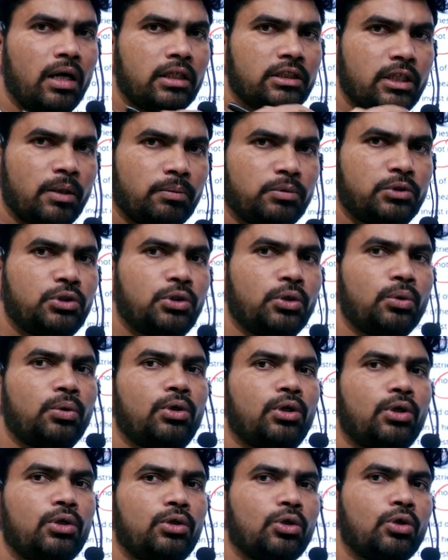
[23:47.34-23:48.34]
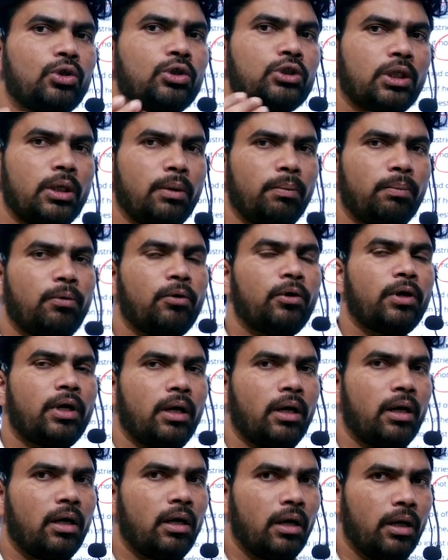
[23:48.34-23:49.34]
substitute those
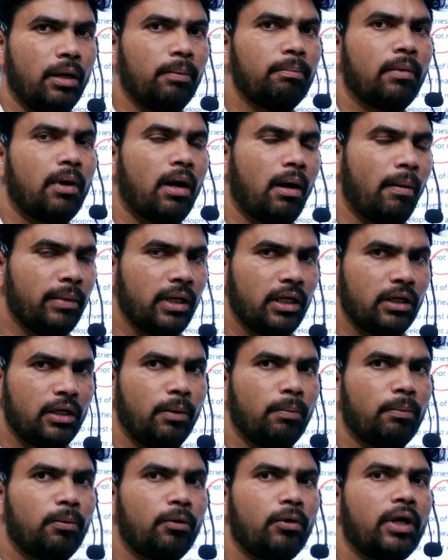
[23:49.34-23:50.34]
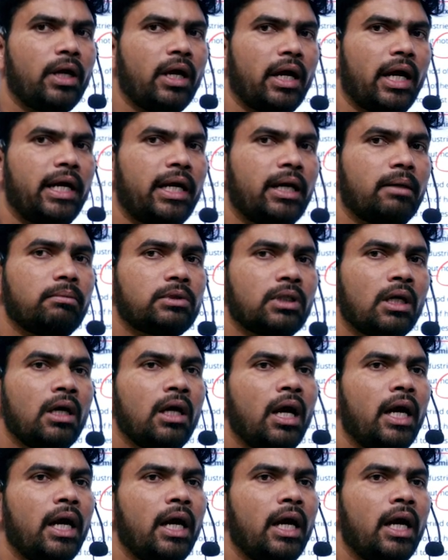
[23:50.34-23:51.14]
importing items.